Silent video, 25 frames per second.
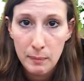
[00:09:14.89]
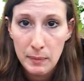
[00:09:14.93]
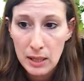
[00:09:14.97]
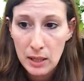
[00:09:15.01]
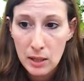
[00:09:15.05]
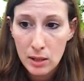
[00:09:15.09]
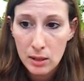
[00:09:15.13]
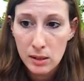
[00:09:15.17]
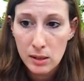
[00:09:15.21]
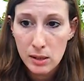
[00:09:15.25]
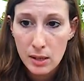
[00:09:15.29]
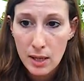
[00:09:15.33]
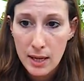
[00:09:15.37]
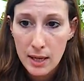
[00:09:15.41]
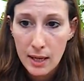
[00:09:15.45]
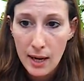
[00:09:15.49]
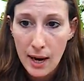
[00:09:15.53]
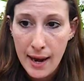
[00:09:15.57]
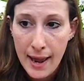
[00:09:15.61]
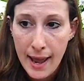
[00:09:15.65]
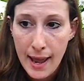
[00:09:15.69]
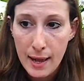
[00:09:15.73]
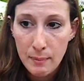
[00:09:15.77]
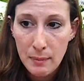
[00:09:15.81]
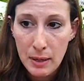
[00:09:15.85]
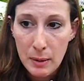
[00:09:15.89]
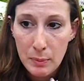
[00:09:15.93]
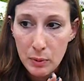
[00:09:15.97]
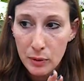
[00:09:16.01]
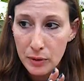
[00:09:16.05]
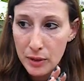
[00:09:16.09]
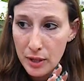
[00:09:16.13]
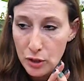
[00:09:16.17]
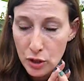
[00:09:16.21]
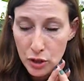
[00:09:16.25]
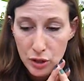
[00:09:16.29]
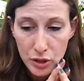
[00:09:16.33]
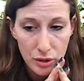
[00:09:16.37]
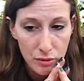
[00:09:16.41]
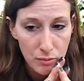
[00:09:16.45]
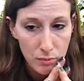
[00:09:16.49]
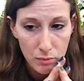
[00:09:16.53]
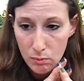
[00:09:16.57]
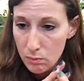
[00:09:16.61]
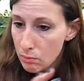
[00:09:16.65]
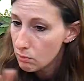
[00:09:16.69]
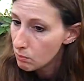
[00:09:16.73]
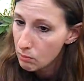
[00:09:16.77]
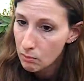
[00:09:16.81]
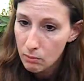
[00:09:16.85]
because like I had people that just
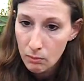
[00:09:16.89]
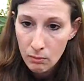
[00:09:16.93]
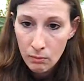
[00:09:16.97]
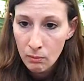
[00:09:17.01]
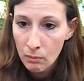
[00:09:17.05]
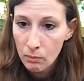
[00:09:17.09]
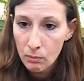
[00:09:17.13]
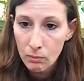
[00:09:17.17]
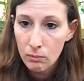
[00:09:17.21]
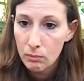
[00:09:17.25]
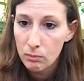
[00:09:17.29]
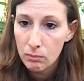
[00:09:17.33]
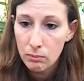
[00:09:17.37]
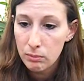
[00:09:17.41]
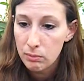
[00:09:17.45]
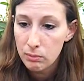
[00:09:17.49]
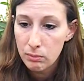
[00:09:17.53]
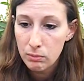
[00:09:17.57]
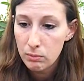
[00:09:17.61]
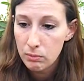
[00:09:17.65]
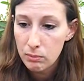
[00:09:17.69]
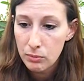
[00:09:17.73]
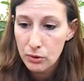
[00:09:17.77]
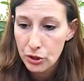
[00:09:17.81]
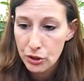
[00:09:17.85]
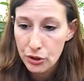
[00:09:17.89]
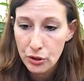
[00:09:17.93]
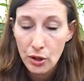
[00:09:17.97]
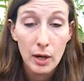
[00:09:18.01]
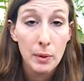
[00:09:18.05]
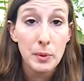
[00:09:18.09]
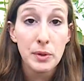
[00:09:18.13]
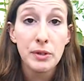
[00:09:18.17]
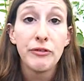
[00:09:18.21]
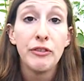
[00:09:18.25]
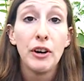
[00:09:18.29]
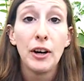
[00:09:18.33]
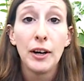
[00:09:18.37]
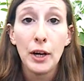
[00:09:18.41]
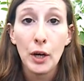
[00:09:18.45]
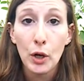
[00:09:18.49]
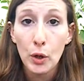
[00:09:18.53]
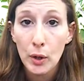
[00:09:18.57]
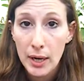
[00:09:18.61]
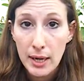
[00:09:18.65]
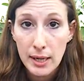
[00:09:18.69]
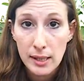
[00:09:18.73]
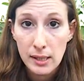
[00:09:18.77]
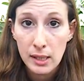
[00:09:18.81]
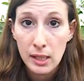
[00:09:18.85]
thought I was fucking
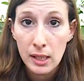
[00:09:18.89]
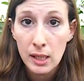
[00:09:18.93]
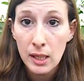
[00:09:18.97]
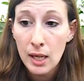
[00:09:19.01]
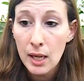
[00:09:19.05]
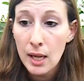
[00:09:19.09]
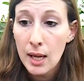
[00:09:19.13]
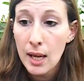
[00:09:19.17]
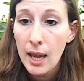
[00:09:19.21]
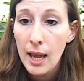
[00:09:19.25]
crazy.